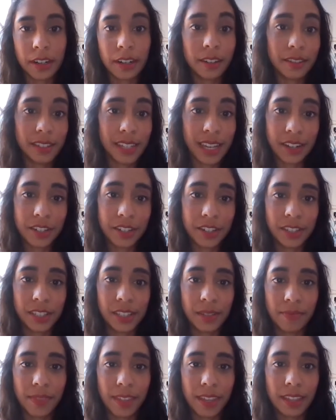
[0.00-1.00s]
and it was actually
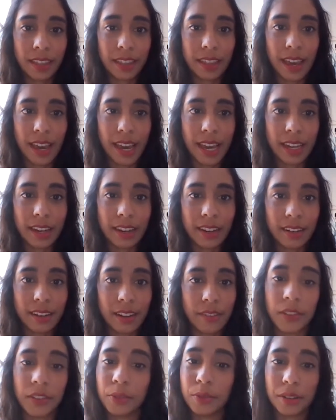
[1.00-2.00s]
something that
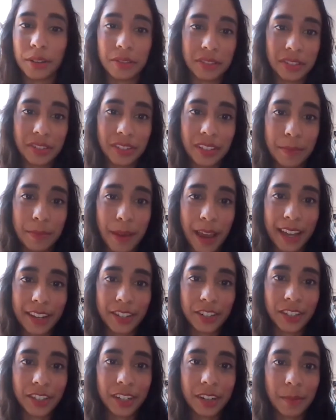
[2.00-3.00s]
everyone was really
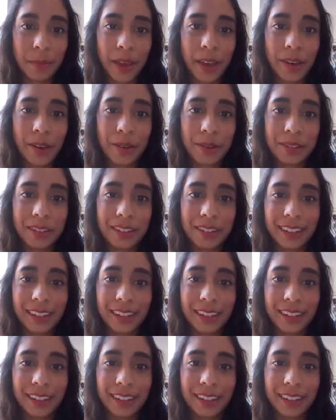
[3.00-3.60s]
passionate about,